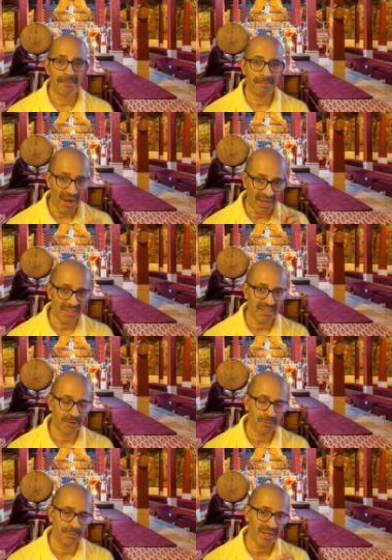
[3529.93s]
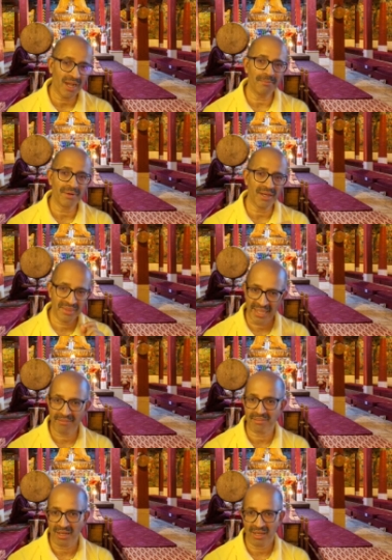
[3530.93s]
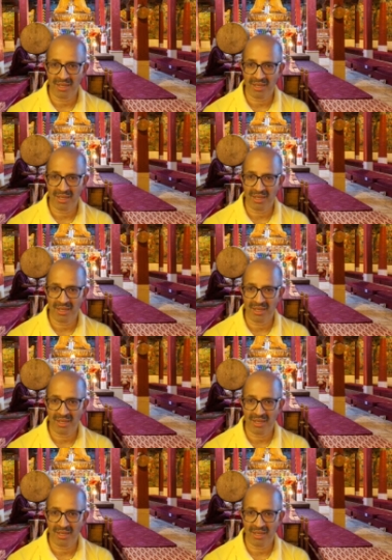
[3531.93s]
but to become a Deva,